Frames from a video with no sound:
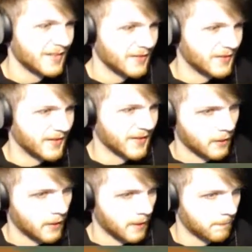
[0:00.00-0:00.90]
Oi.
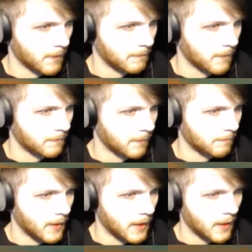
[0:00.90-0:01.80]
Up, up, up,
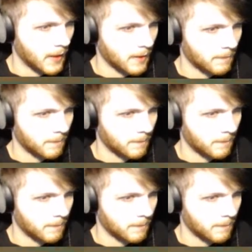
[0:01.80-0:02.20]
up, up.